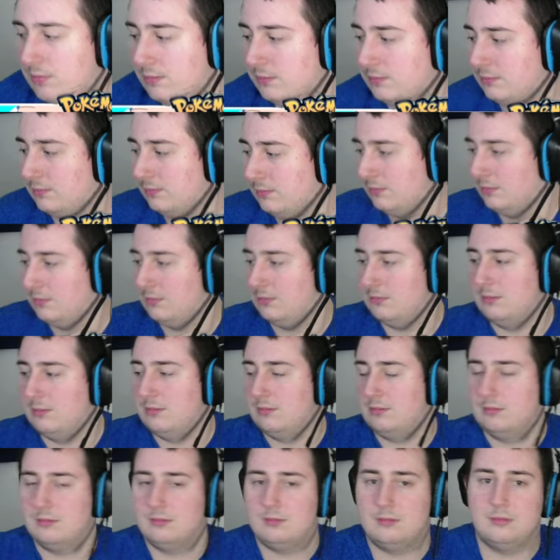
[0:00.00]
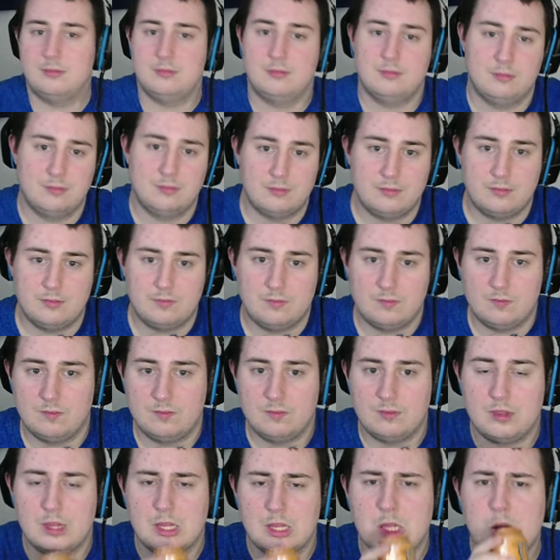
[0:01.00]

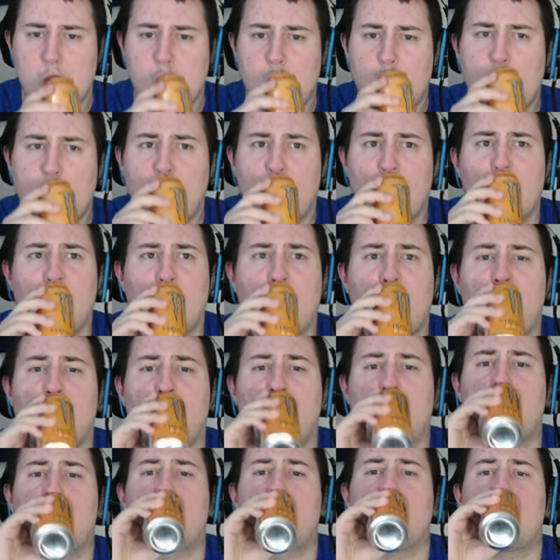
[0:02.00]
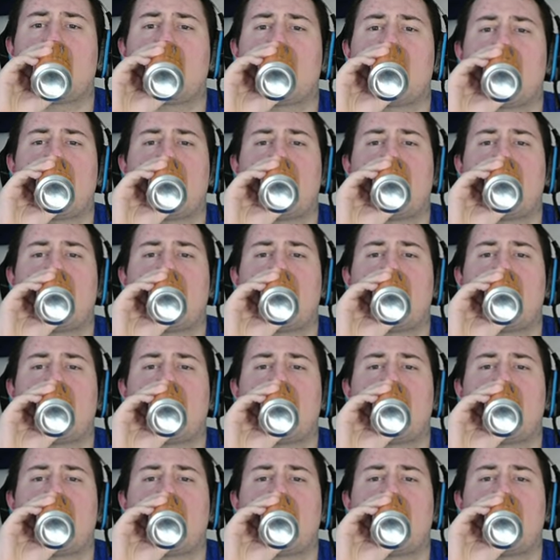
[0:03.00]
No one is speaking in this clip.